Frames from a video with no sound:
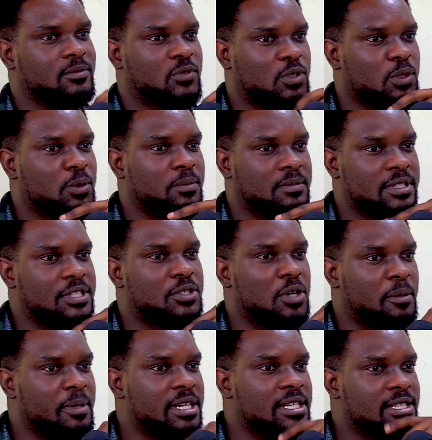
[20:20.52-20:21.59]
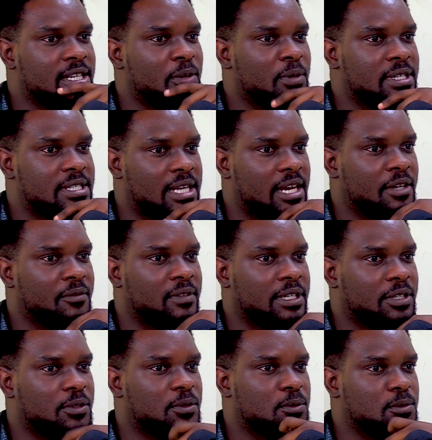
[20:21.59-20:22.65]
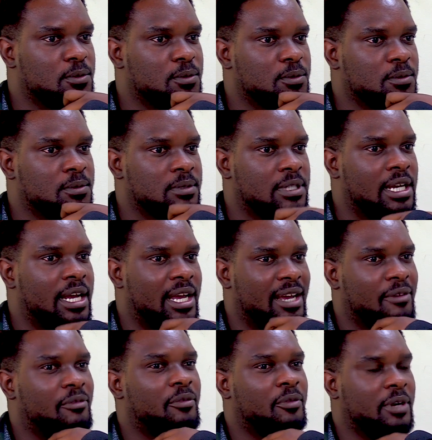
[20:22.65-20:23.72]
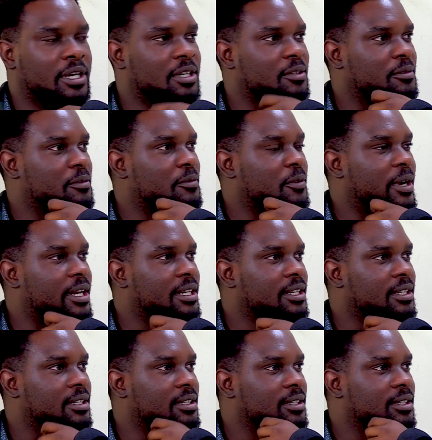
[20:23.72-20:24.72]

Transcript: So this job in SA was kind of like through a friend of a friend.